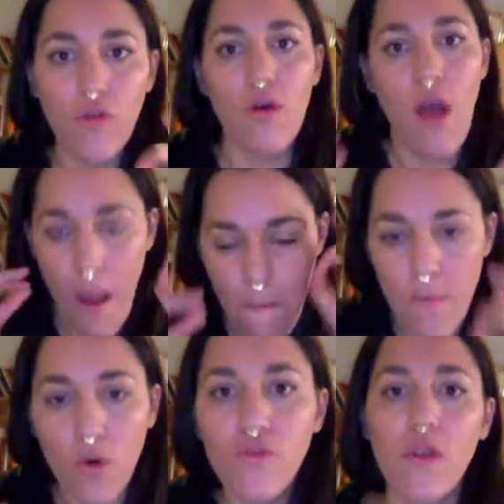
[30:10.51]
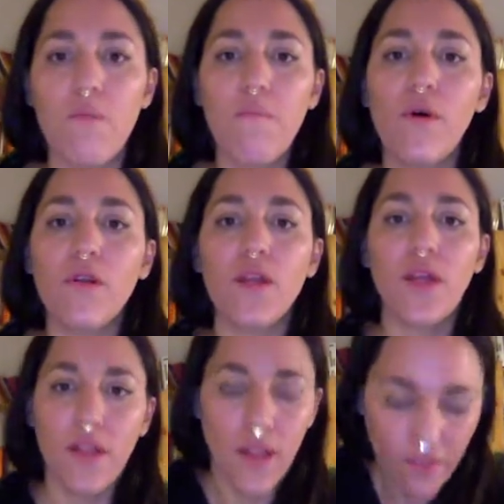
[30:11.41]
and most important, the
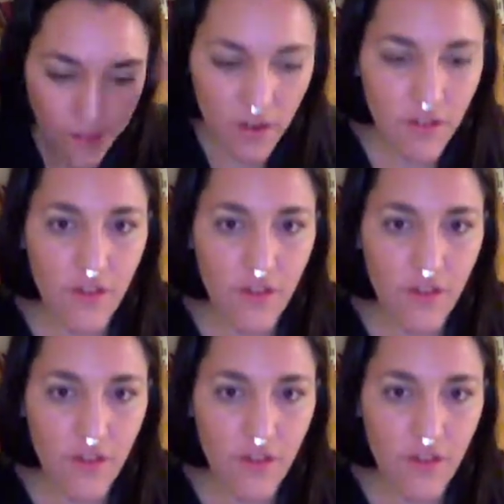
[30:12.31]
first